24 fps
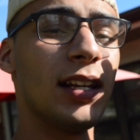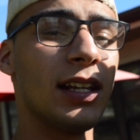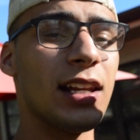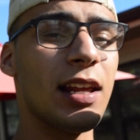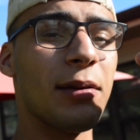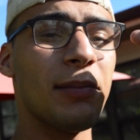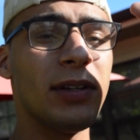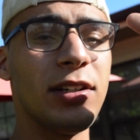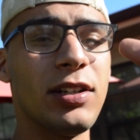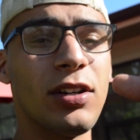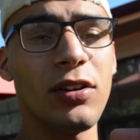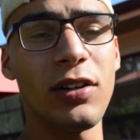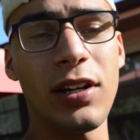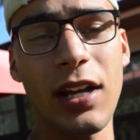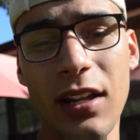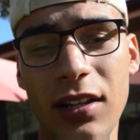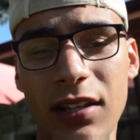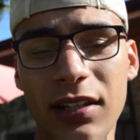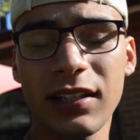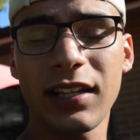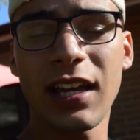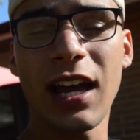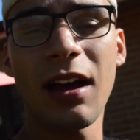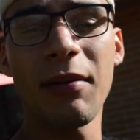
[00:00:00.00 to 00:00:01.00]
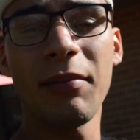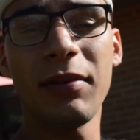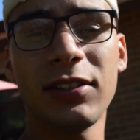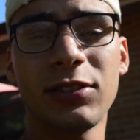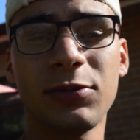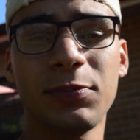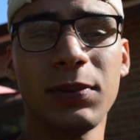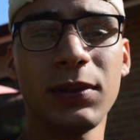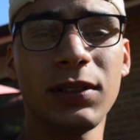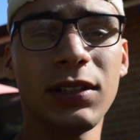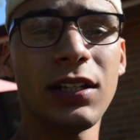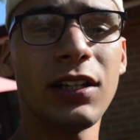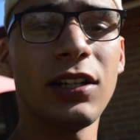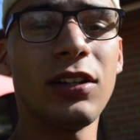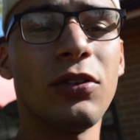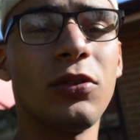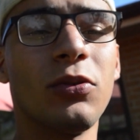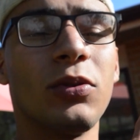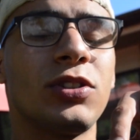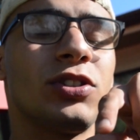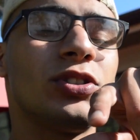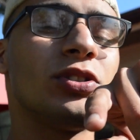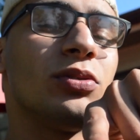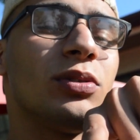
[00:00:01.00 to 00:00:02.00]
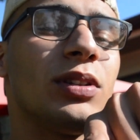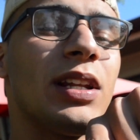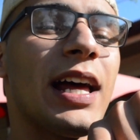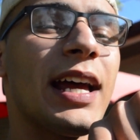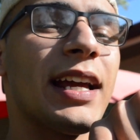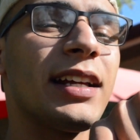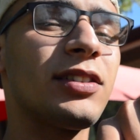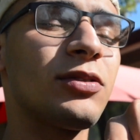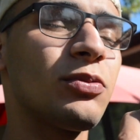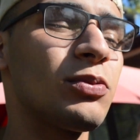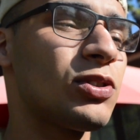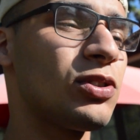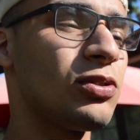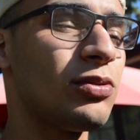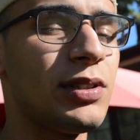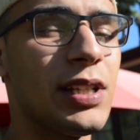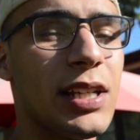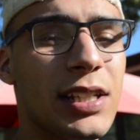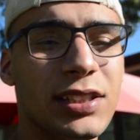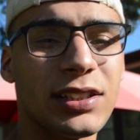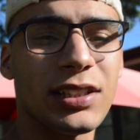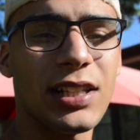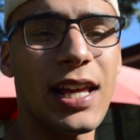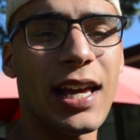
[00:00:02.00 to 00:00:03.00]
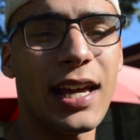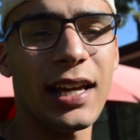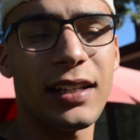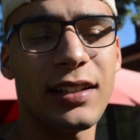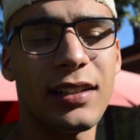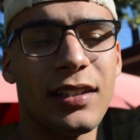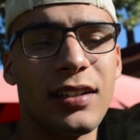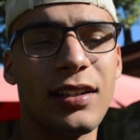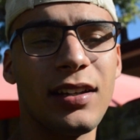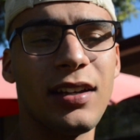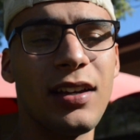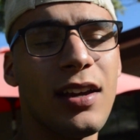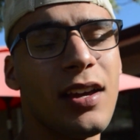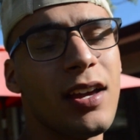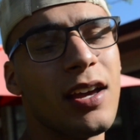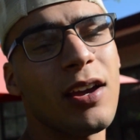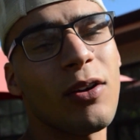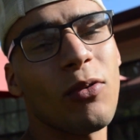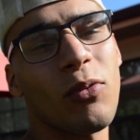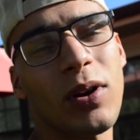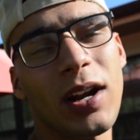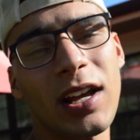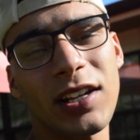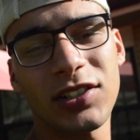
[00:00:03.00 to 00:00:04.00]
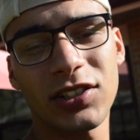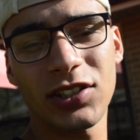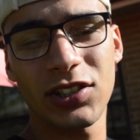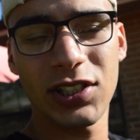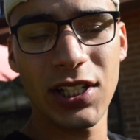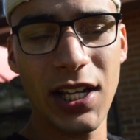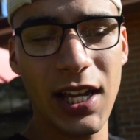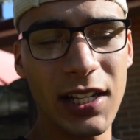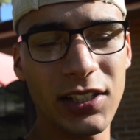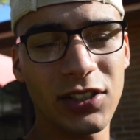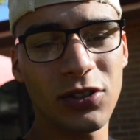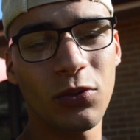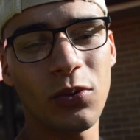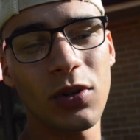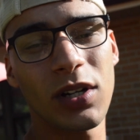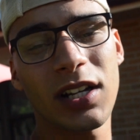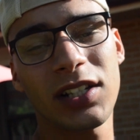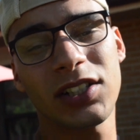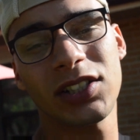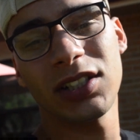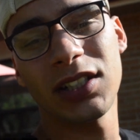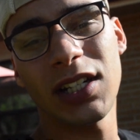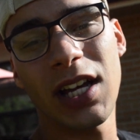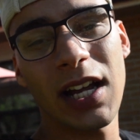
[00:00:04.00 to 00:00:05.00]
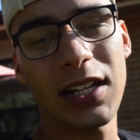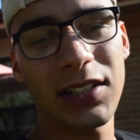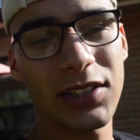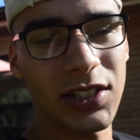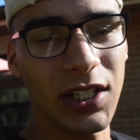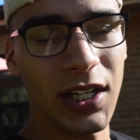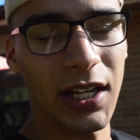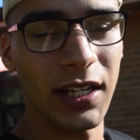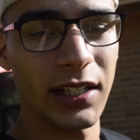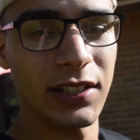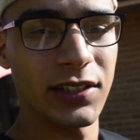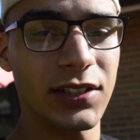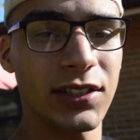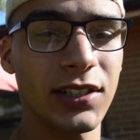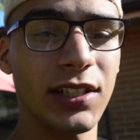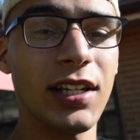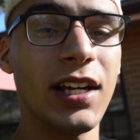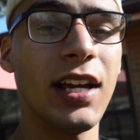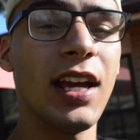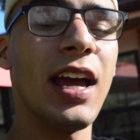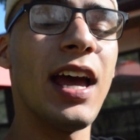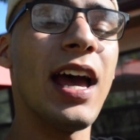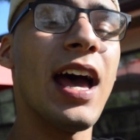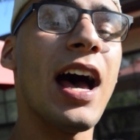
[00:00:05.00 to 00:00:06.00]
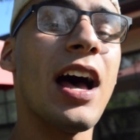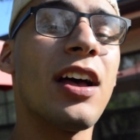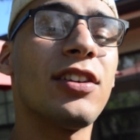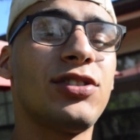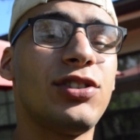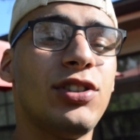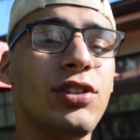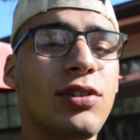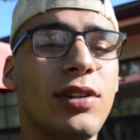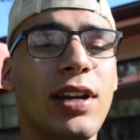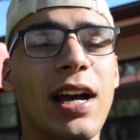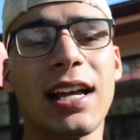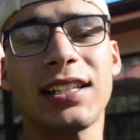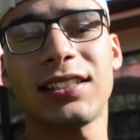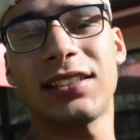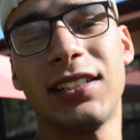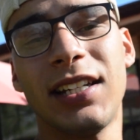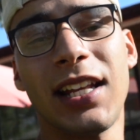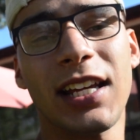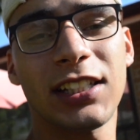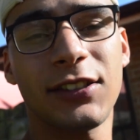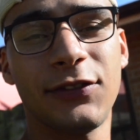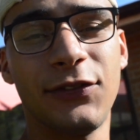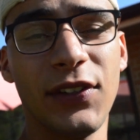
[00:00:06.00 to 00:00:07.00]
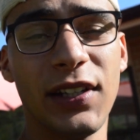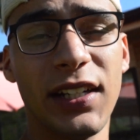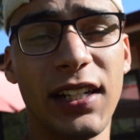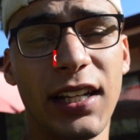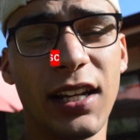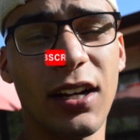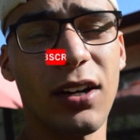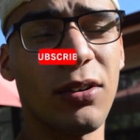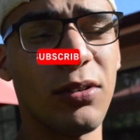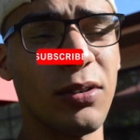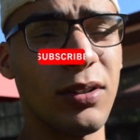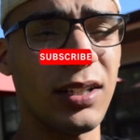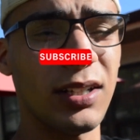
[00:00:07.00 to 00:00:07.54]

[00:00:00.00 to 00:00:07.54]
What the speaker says: Let me know down in the comments below what you liked, what you disliked, what I should change and what I should not change. I'll see you guys in the next video.